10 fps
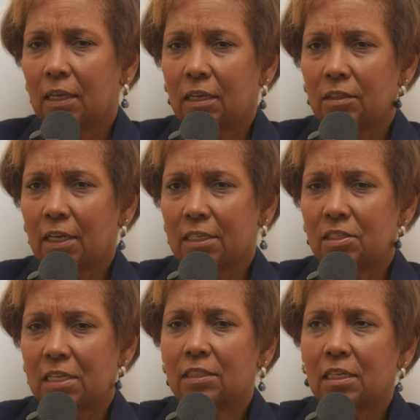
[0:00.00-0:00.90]
and
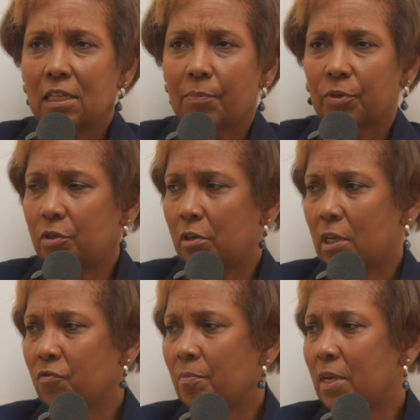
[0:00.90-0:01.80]
extending the
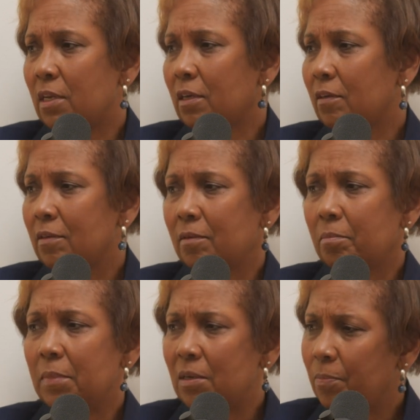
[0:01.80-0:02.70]
opportunity for me to
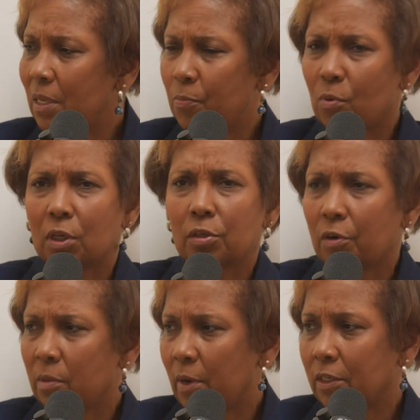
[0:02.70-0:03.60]
meet people and
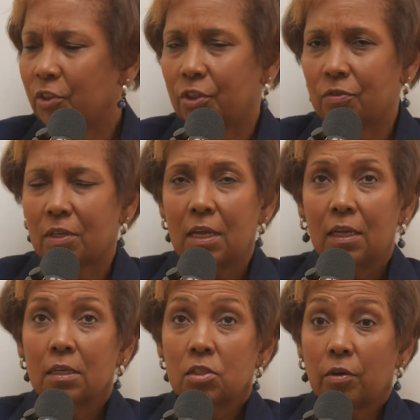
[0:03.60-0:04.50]
learn about issues.
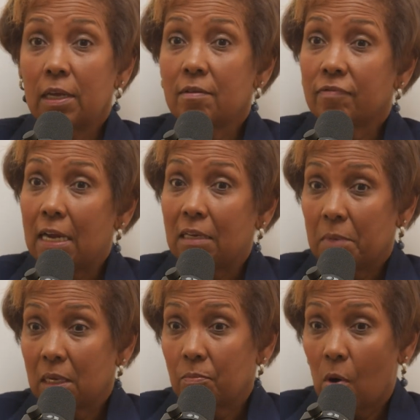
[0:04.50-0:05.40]
So he invited
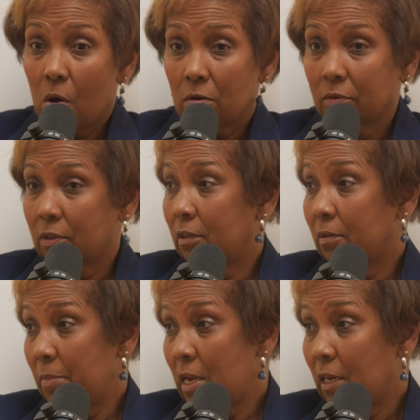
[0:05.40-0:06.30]
me and Paul to
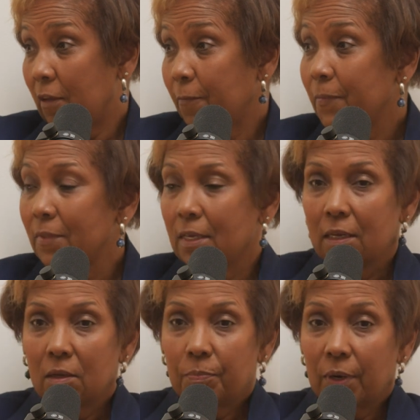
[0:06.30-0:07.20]
the meeting,
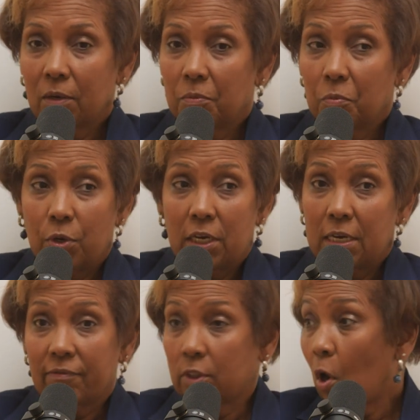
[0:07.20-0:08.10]
but we
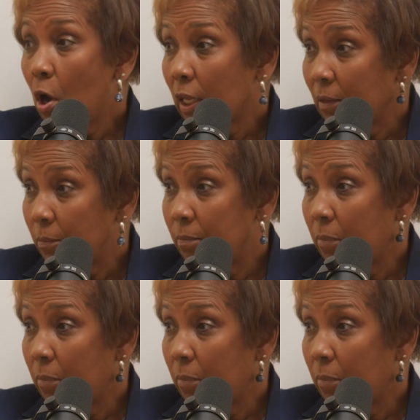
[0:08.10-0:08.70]
didn't have a talking